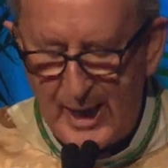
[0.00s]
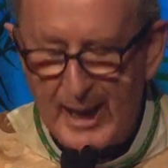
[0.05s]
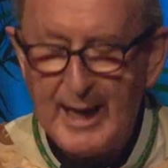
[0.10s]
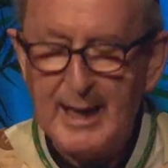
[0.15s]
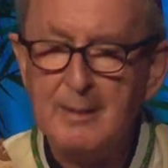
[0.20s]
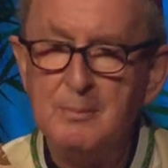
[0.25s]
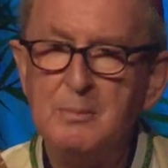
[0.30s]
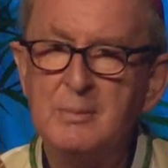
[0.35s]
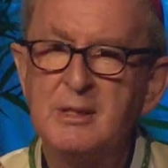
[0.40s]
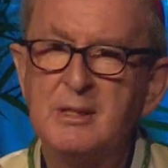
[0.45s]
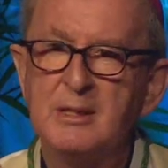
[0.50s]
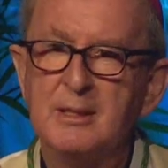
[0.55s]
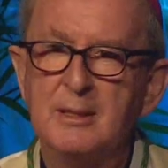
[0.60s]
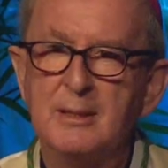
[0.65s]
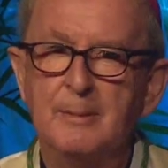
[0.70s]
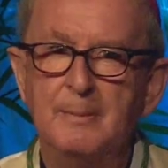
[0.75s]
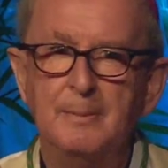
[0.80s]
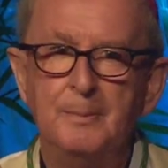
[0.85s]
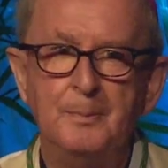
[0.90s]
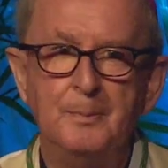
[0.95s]

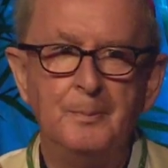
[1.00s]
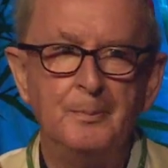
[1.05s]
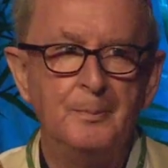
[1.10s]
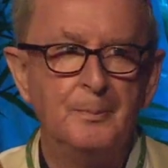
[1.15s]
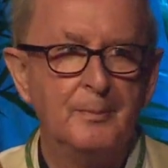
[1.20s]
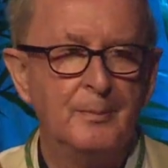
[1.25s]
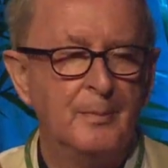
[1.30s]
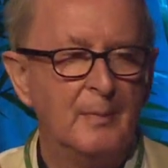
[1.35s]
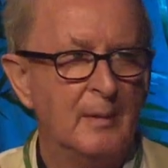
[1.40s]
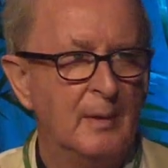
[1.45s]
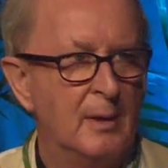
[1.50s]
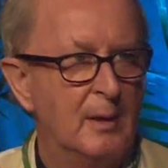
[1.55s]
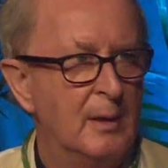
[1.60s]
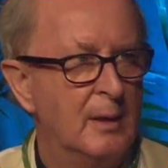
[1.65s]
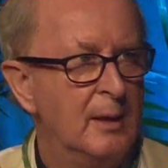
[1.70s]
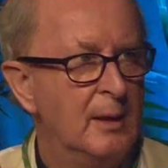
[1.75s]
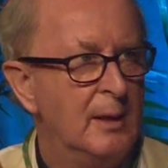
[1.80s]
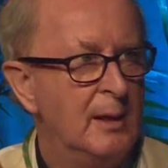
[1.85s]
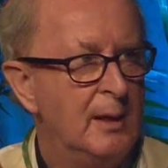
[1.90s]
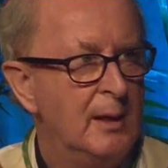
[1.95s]
times.
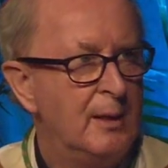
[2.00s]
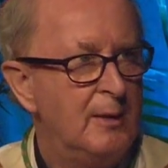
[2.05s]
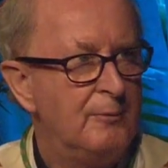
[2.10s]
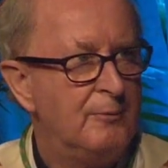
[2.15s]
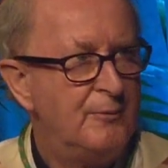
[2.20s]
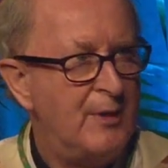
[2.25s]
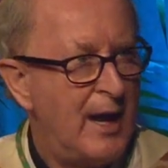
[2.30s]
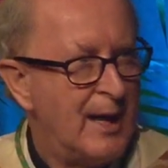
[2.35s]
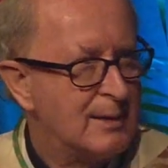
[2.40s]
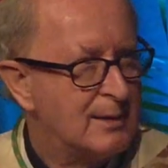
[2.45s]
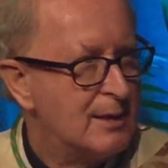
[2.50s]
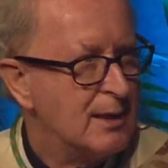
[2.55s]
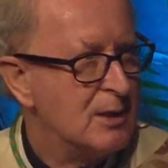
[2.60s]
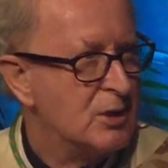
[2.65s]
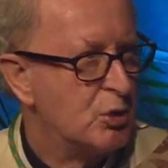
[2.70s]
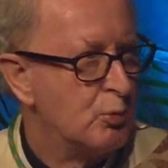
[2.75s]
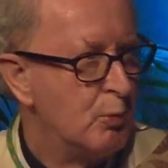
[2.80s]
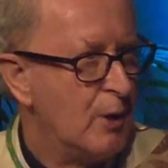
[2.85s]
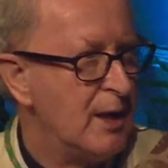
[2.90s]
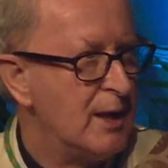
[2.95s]
In fact,
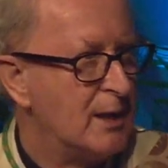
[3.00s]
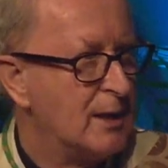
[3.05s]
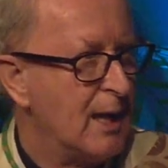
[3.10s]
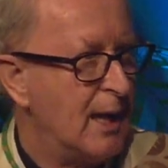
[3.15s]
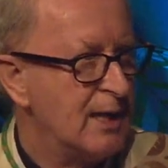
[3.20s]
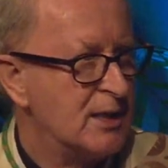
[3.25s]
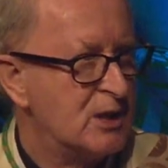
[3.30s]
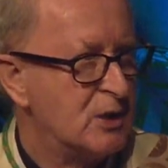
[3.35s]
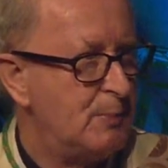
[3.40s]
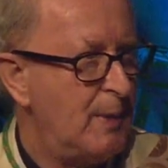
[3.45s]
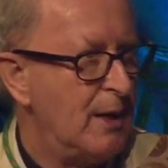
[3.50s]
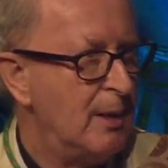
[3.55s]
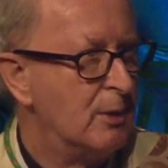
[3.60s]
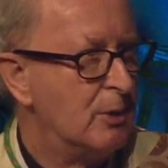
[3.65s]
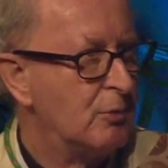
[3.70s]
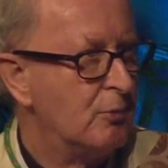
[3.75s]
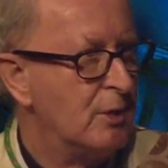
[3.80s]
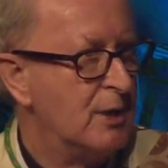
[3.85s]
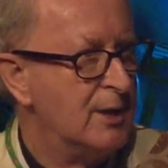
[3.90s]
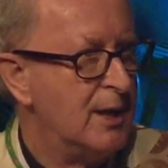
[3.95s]
this week I
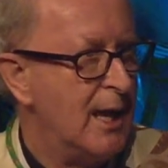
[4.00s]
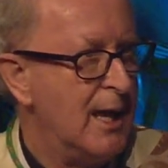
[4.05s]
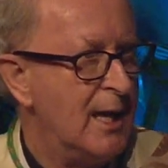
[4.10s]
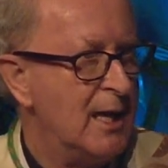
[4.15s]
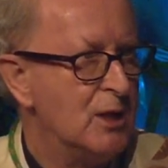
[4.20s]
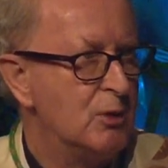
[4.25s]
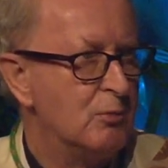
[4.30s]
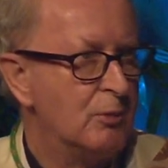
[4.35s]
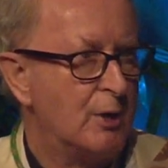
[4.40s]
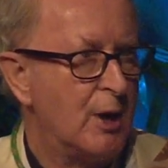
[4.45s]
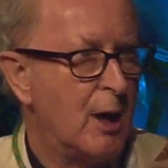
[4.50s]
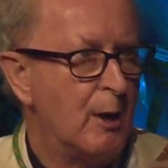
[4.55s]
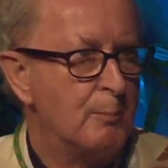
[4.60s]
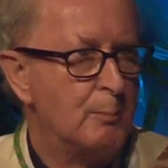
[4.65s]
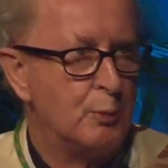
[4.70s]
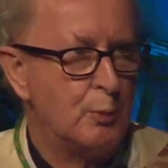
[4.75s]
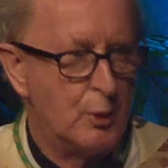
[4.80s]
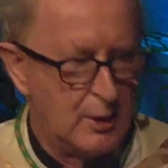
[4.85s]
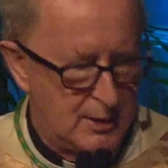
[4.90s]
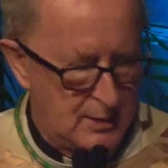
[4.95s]
spent 3 days with
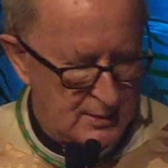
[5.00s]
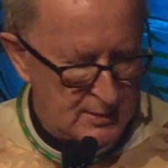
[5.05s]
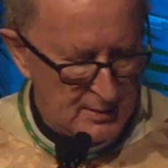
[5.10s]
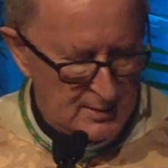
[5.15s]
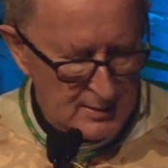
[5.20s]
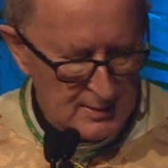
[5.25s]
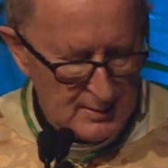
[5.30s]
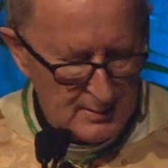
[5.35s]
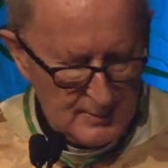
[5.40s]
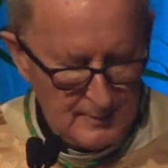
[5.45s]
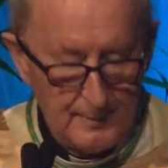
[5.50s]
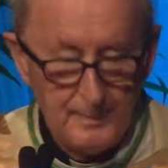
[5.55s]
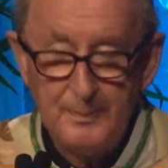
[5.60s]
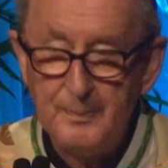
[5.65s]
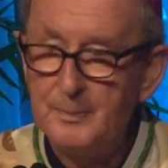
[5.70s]
our priests.